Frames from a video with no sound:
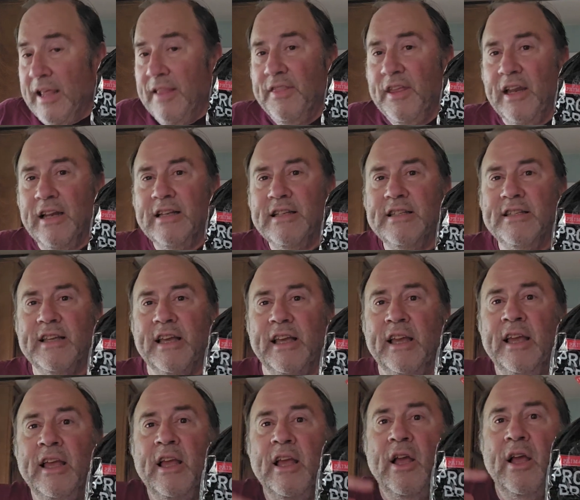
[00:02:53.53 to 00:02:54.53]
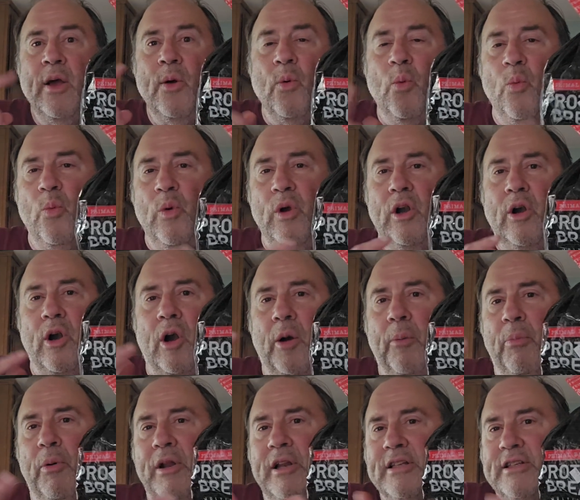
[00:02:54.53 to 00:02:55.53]
They're going to say where our
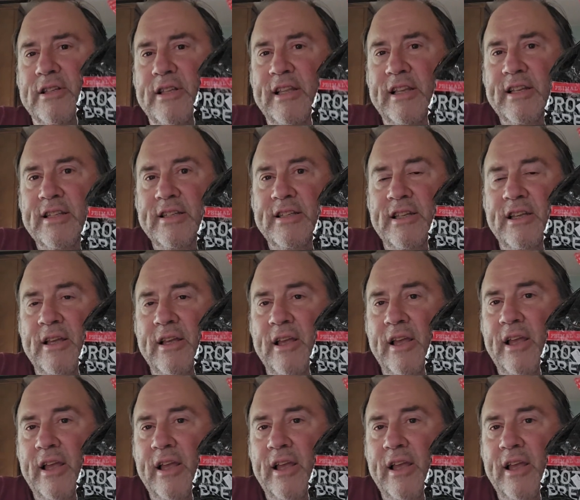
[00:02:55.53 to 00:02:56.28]
bread is this,